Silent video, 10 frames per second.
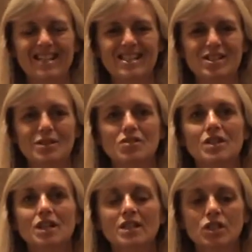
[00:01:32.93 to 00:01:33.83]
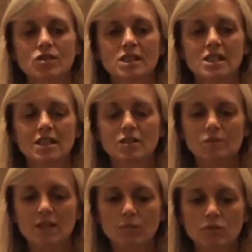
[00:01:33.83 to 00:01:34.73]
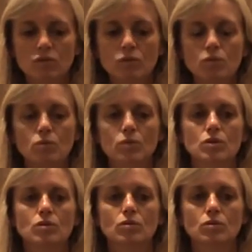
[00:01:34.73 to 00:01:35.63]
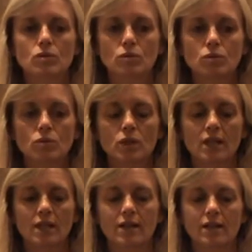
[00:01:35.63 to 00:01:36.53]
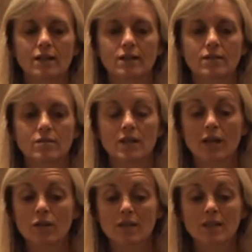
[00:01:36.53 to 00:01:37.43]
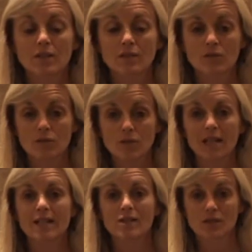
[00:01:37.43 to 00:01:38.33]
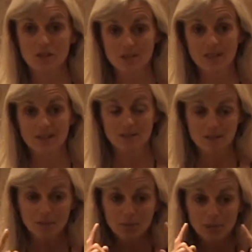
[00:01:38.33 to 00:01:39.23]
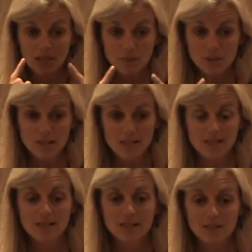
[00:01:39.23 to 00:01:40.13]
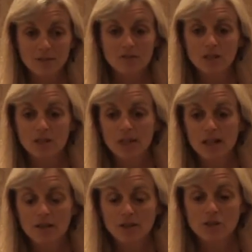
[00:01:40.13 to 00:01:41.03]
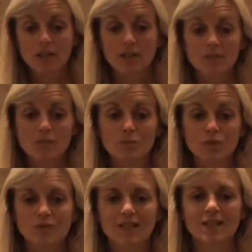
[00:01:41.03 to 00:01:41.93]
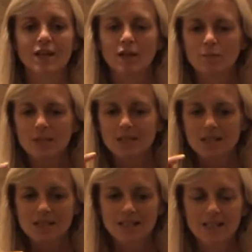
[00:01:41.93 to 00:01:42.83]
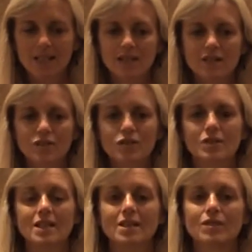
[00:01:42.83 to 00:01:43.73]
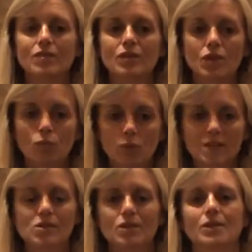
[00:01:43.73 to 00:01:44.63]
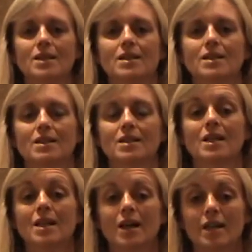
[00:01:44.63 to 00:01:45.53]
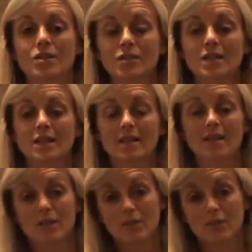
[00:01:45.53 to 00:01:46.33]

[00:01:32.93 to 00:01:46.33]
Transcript: So it's very interesting to be able to not only utilize those skills of being able to see and feel how a child is moving, but then to get underneath and feel what's going on underneath that.